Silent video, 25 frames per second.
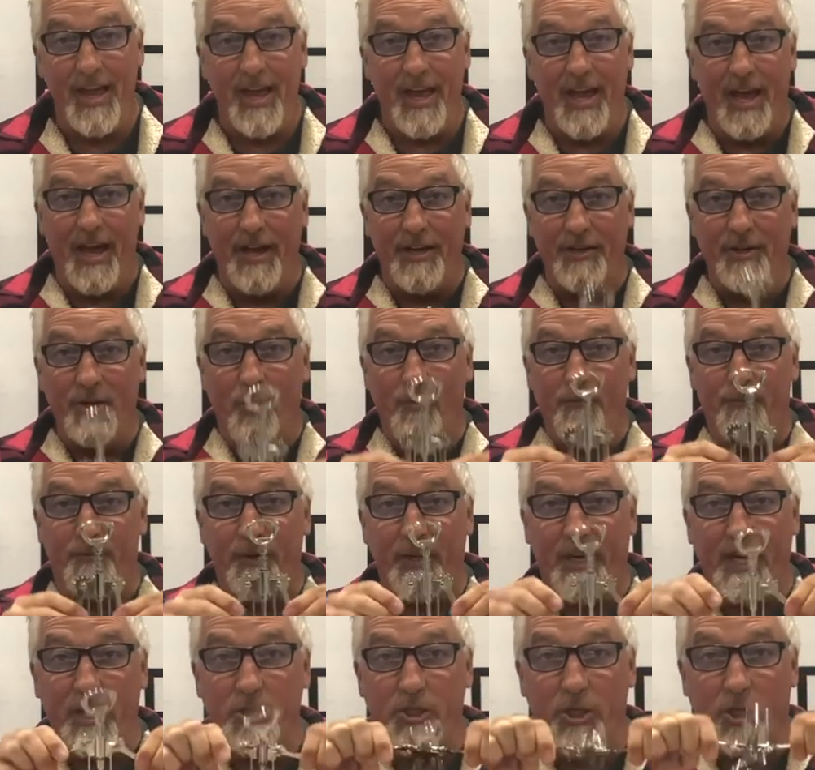and don't
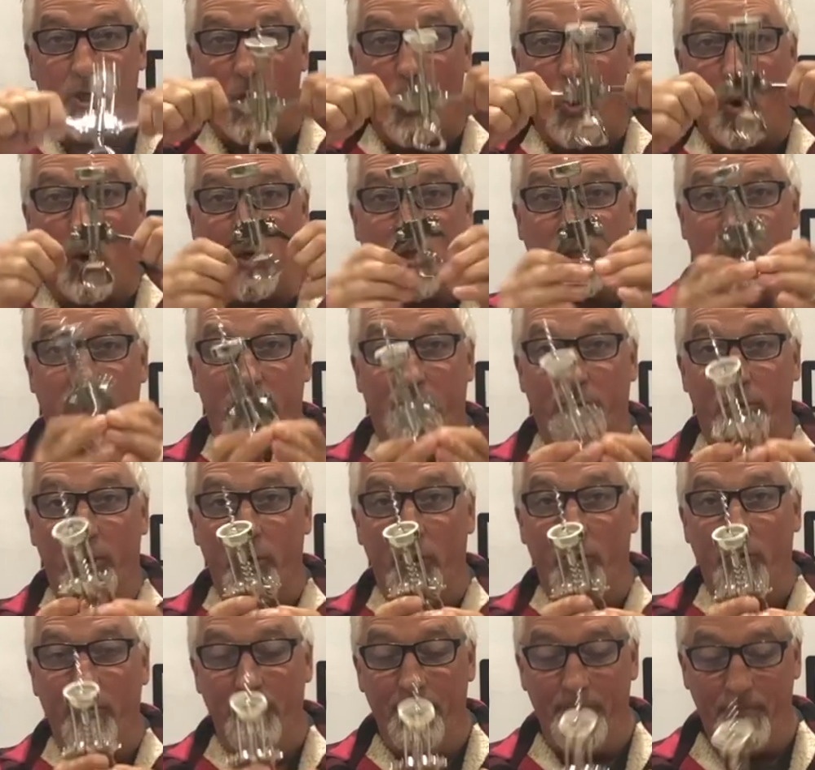forget your
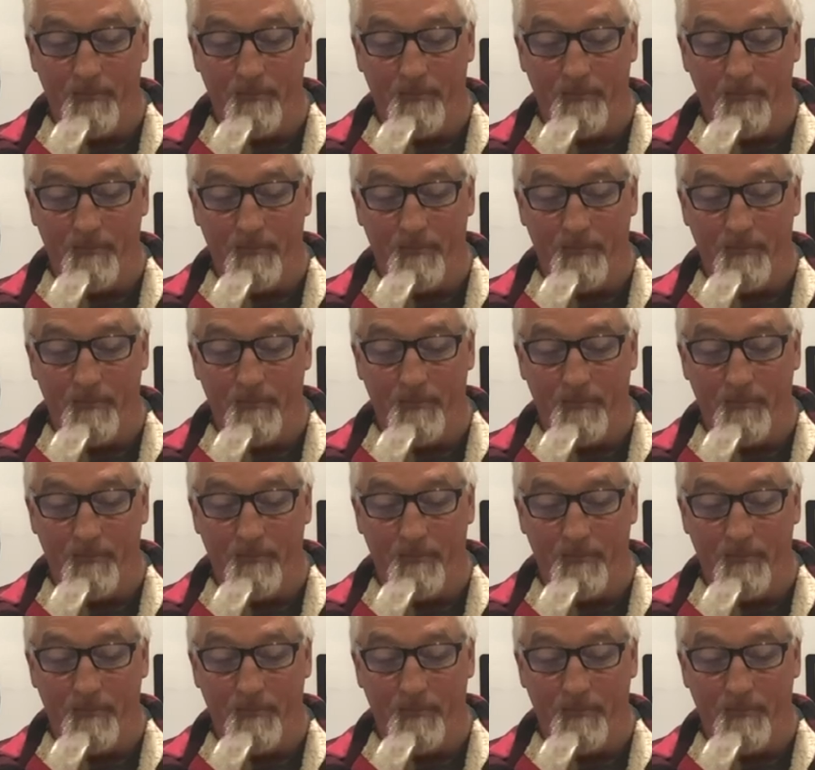corkscrew